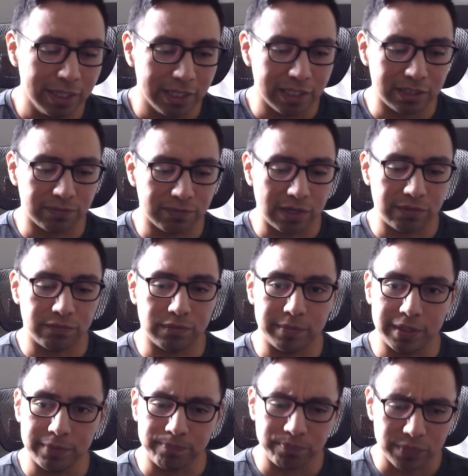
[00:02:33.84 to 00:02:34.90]
it's fine for
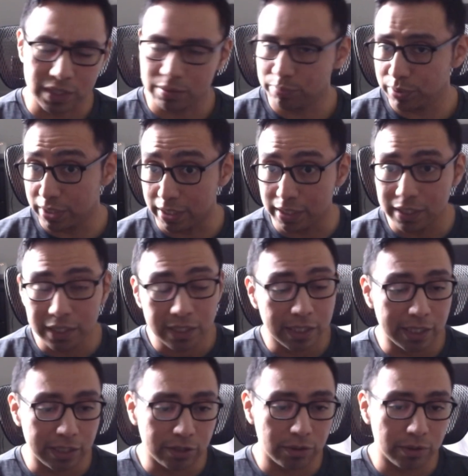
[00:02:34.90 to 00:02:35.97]
me. But yeah,
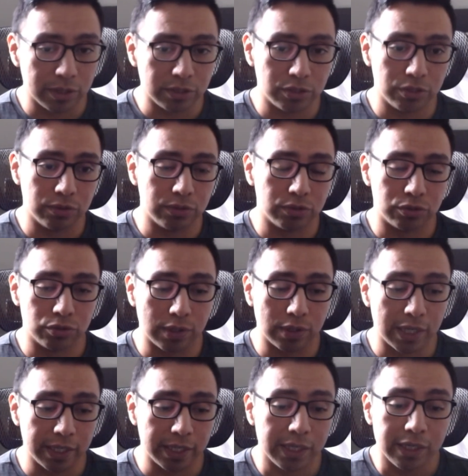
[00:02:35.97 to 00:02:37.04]
I encourage you to
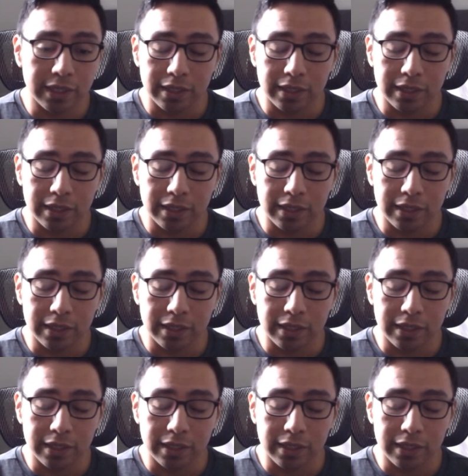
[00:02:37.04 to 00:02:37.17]
try